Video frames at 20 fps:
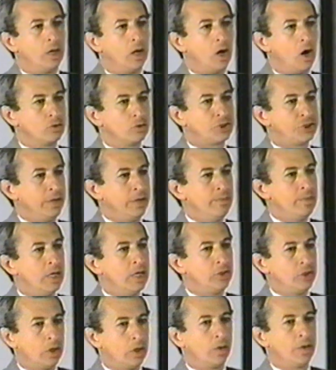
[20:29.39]
Ho Chi
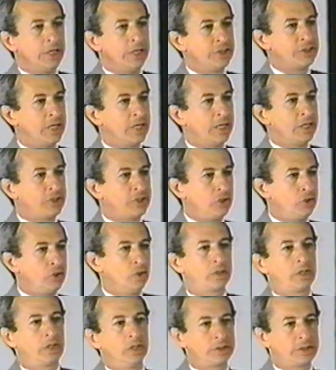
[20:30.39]
Minh, you know what he said? He said,
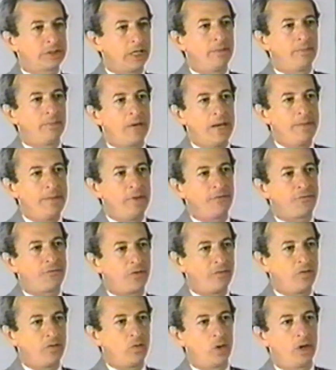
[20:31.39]
you'll kill 10 of my men
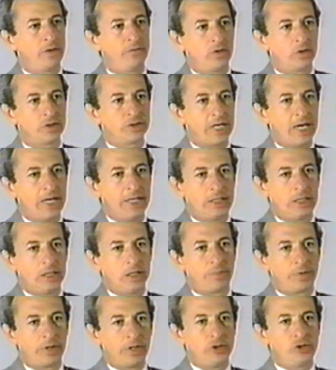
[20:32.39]
for every one of yours I
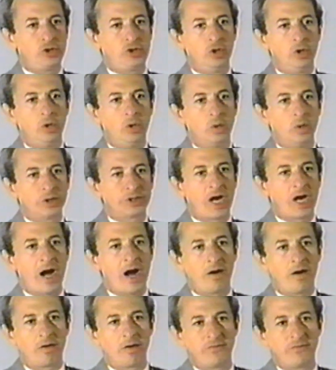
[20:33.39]
kill, but it is you who will
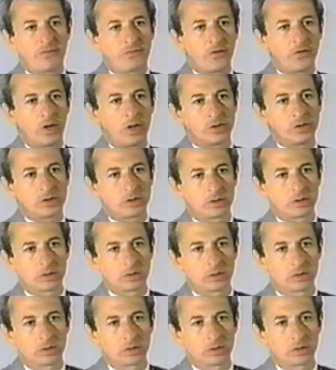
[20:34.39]
tire of it first.